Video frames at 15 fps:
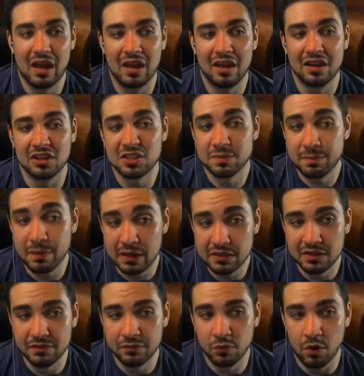an
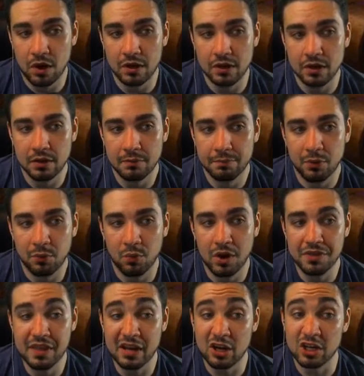expensive one, but
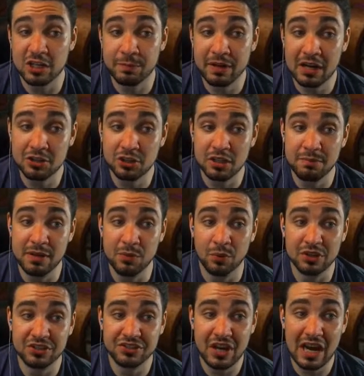one that could potentially be
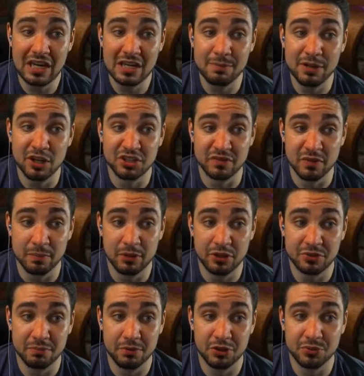one-sided because of the
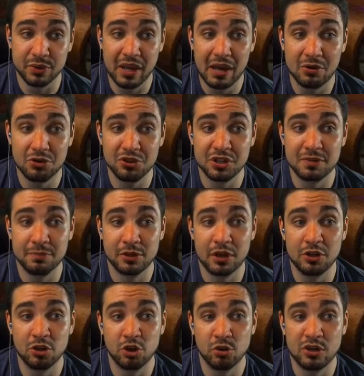+1/+1 counters you get to put
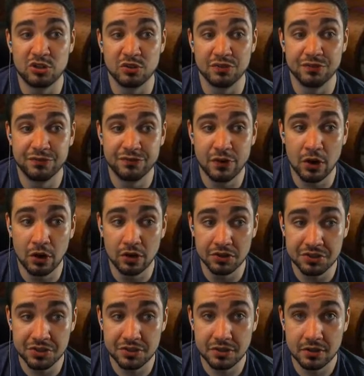on your creature
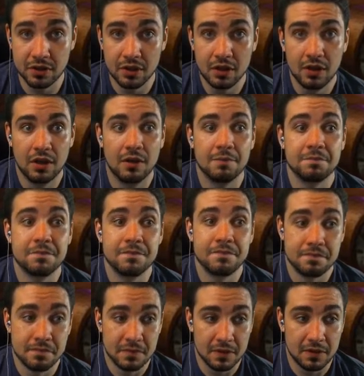first.
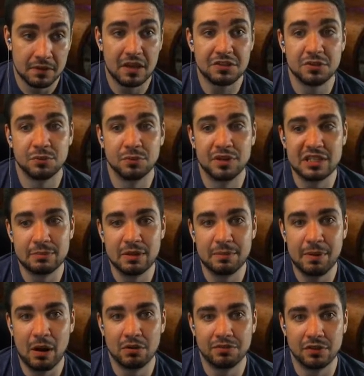That's a reasonably
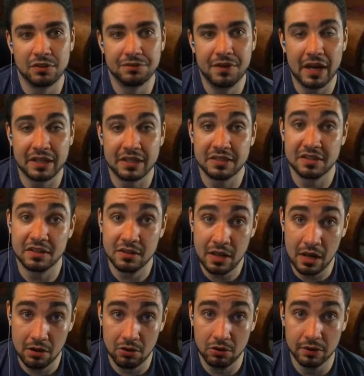powerful effect. It's a
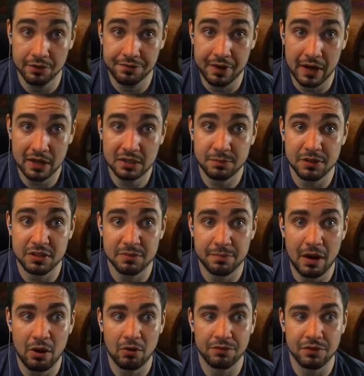narrow effect, but it's a
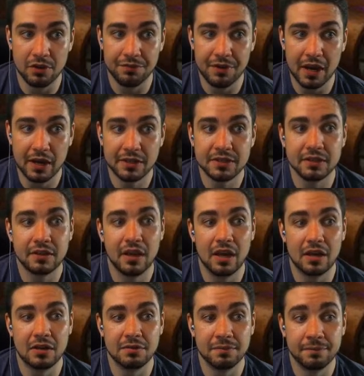powerful effect.
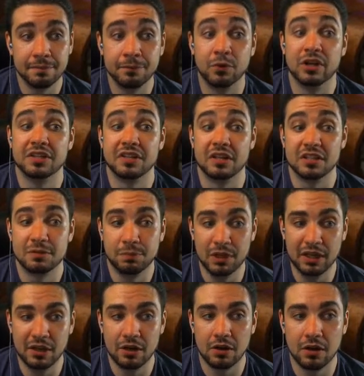And when it's on a
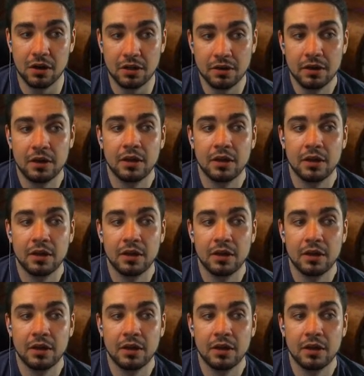split card,